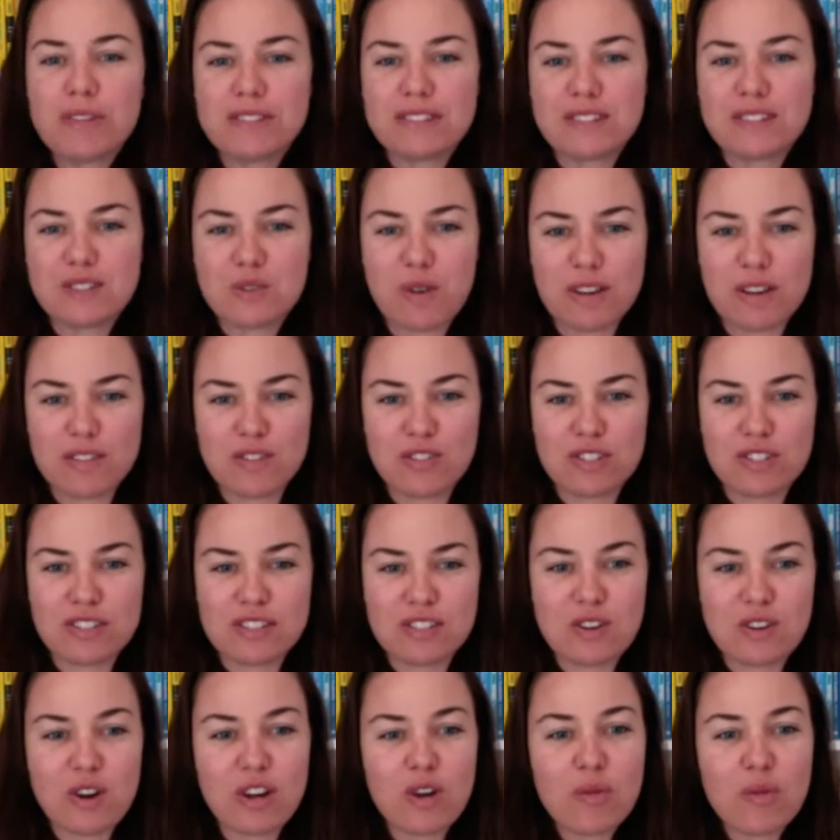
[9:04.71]
questions?
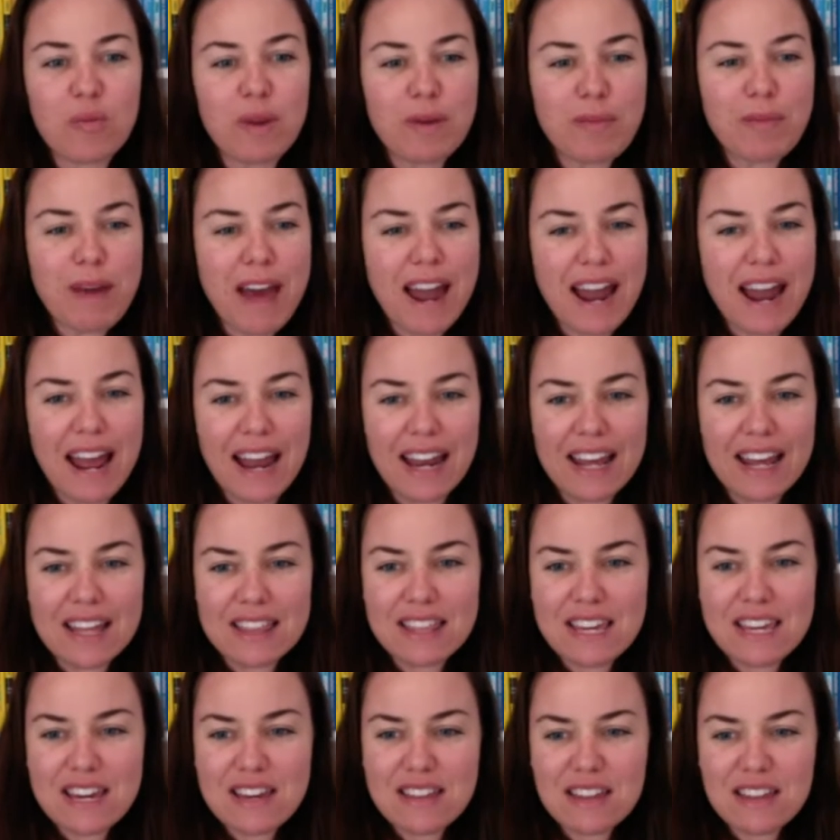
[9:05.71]
So it could be about
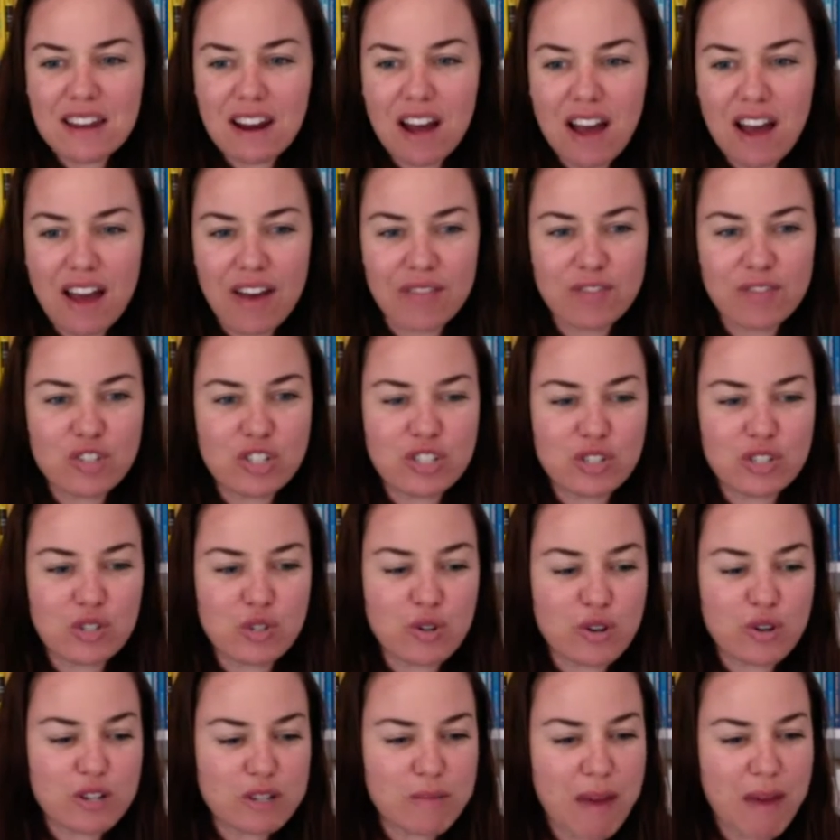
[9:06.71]
anything that I've just
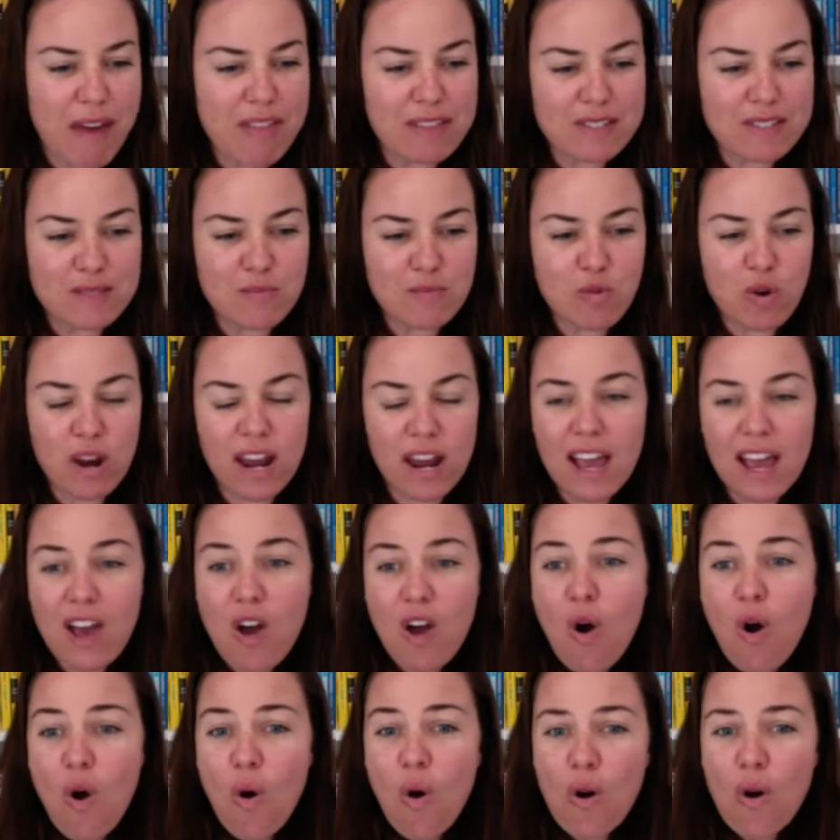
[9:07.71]
talked about this morning,
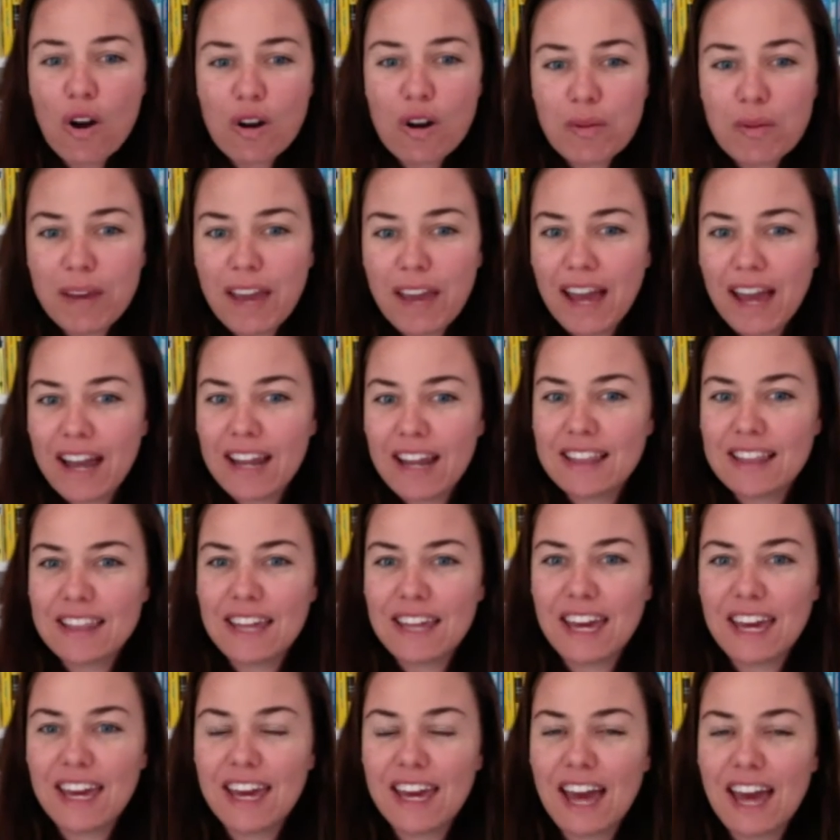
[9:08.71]
or it could be
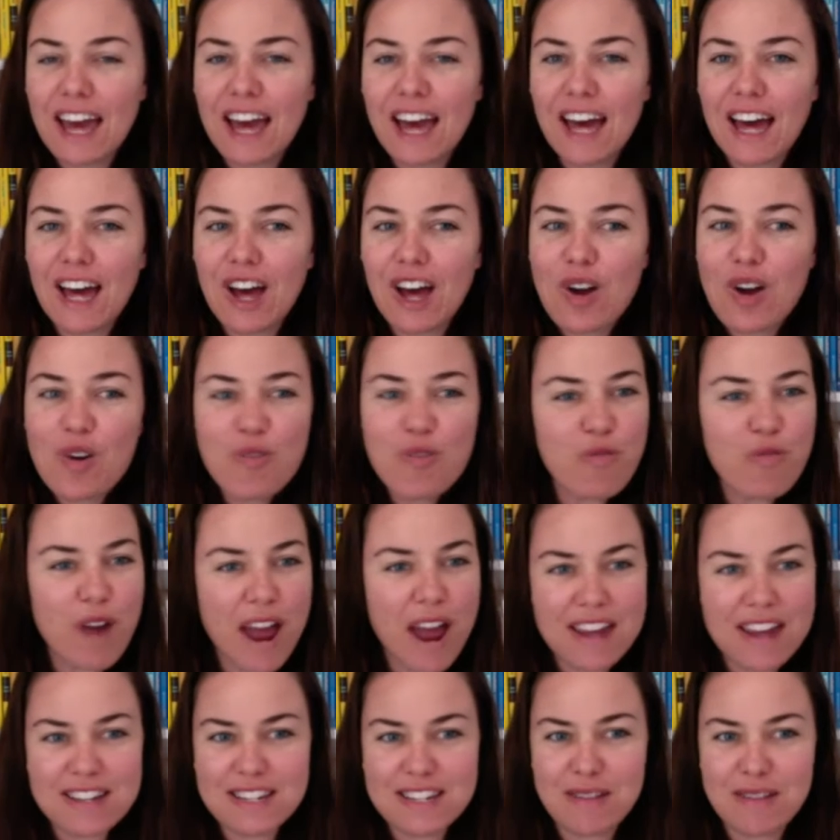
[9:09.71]
anything
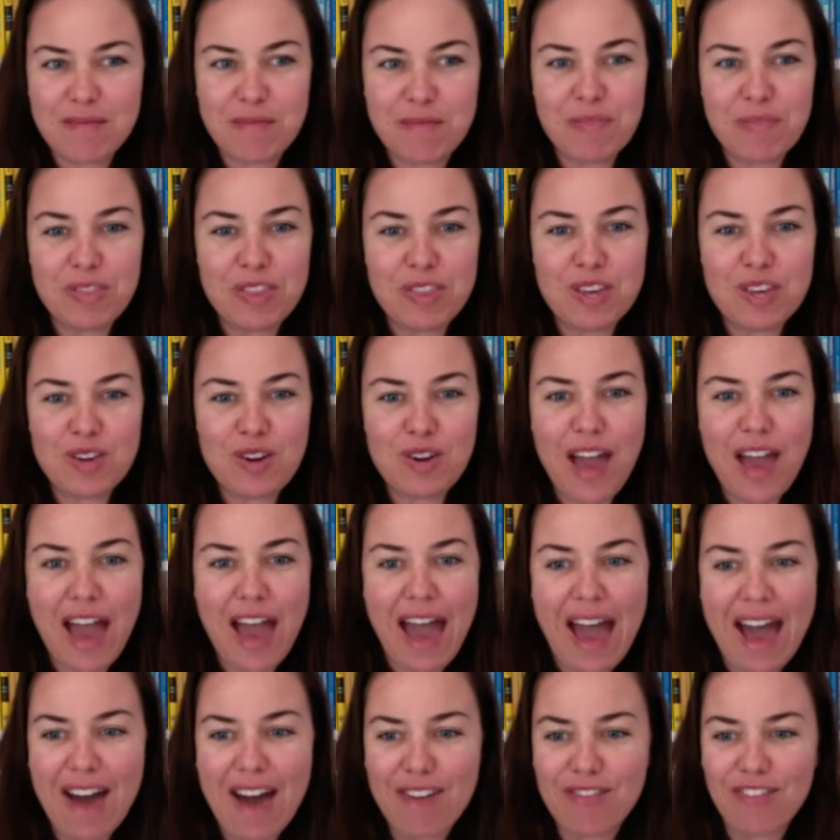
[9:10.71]
random that you
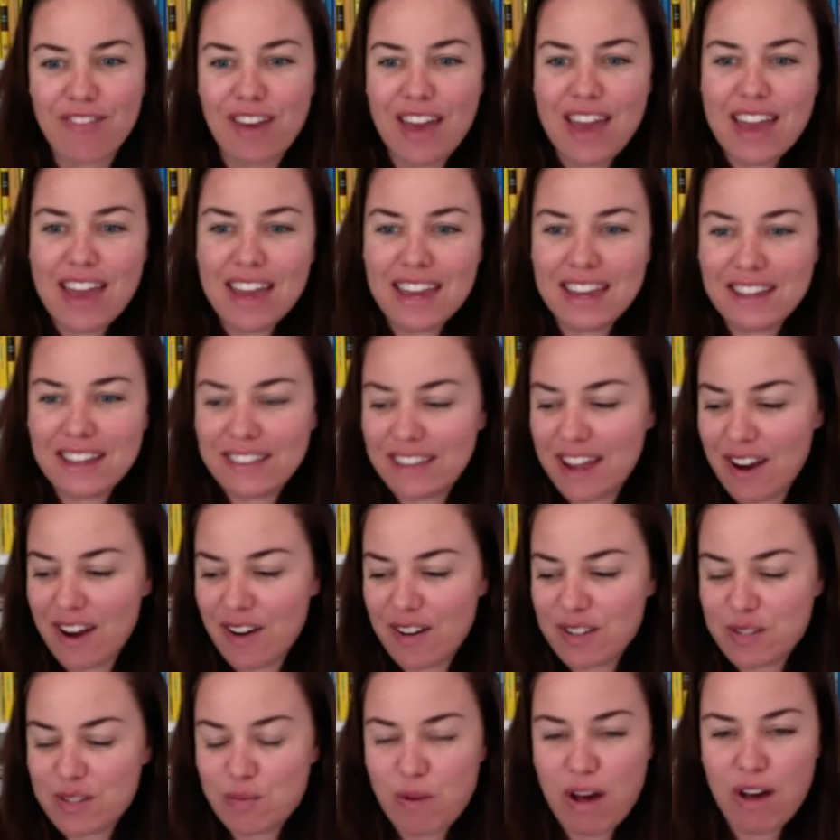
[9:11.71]
have in there
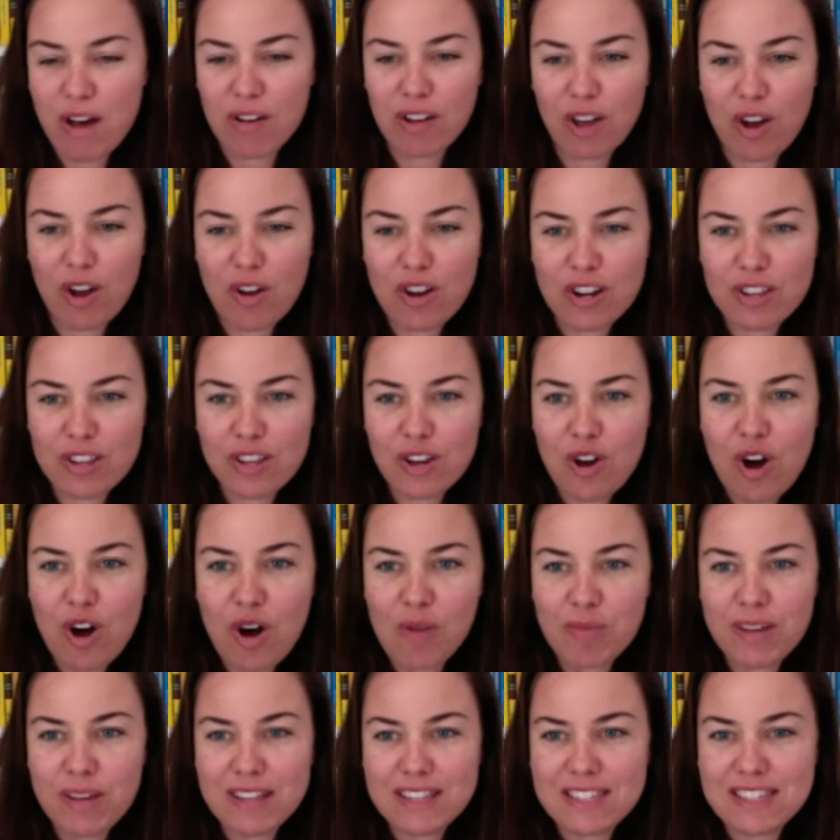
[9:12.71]
as well. Go to the
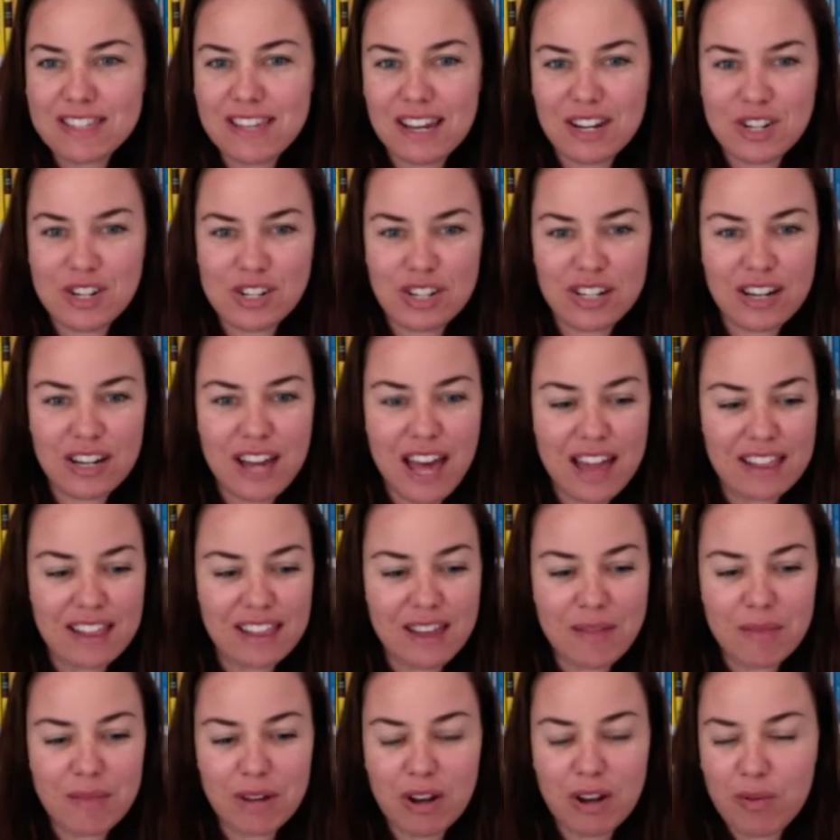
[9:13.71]
comments section and let
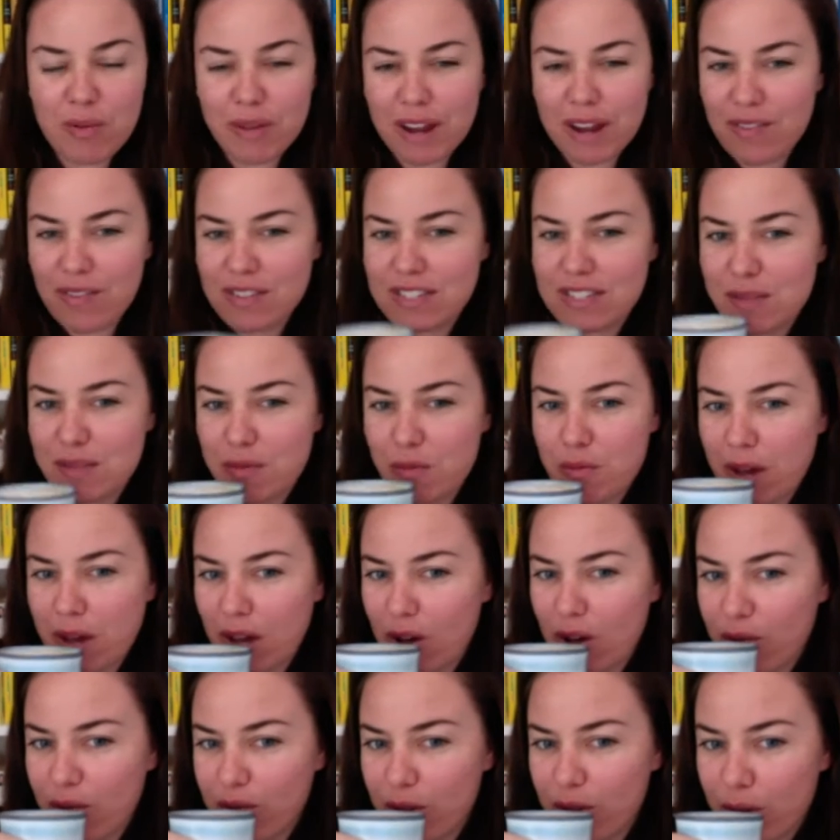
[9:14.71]
me know. I'm going to have a sip of my
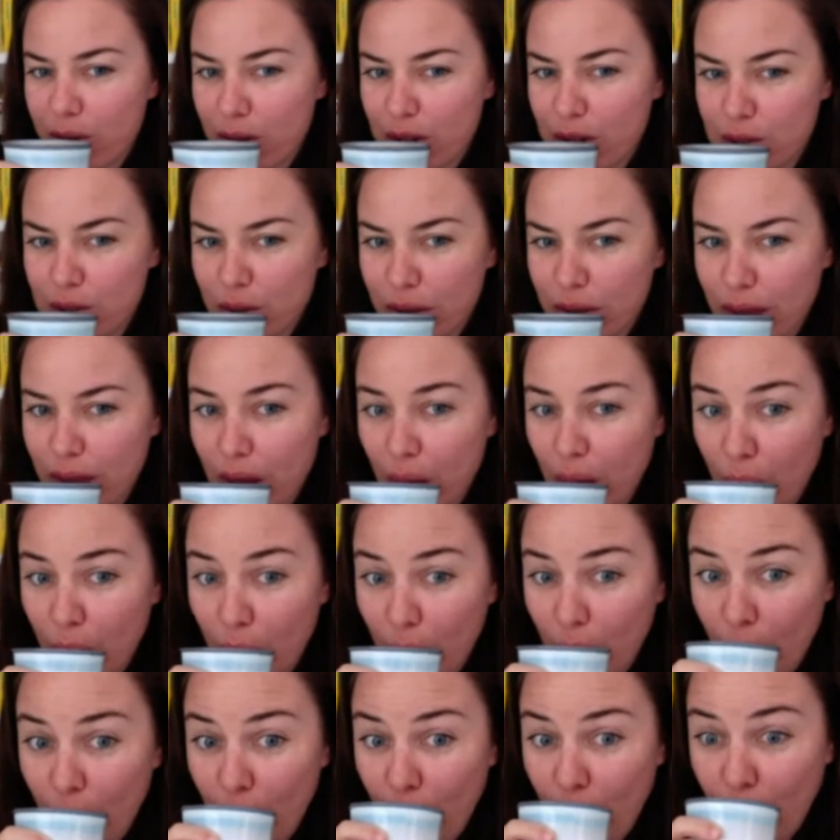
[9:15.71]
coffee while you're doing
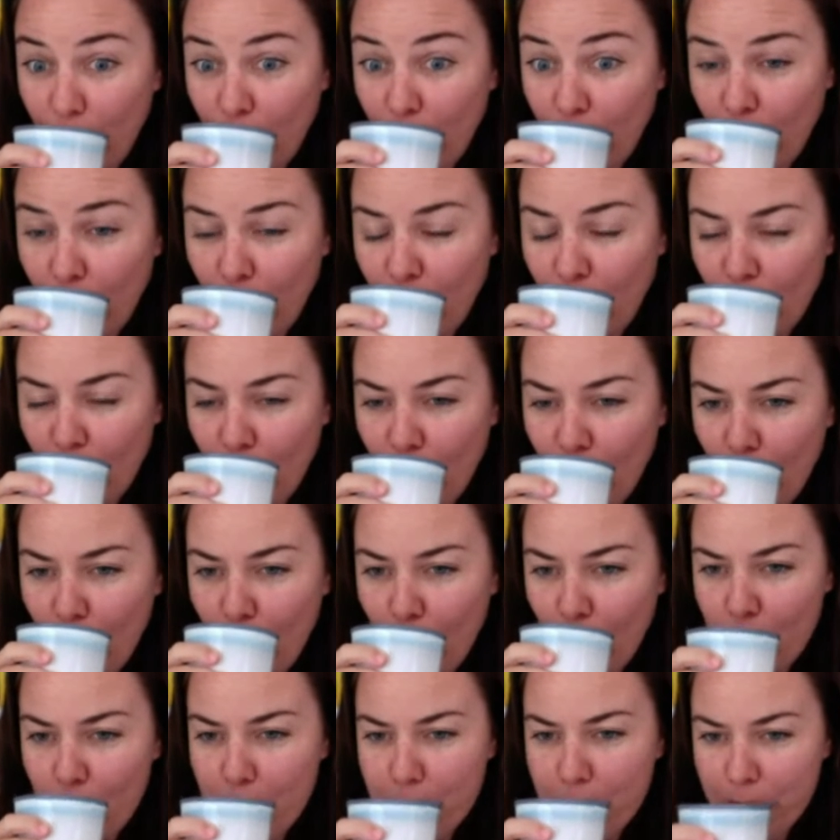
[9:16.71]

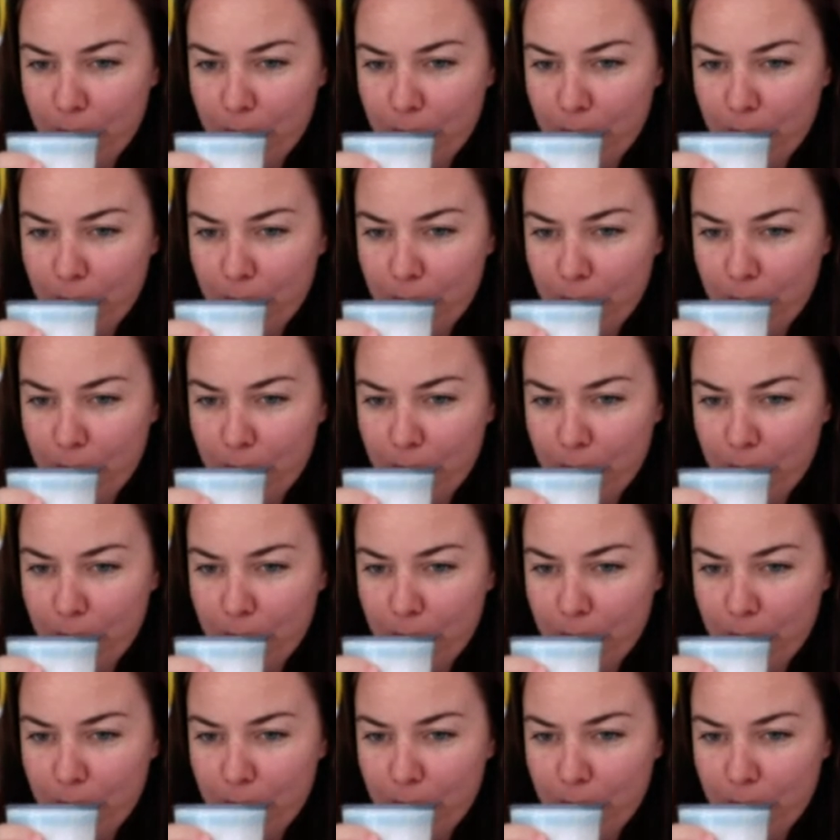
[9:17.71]
that.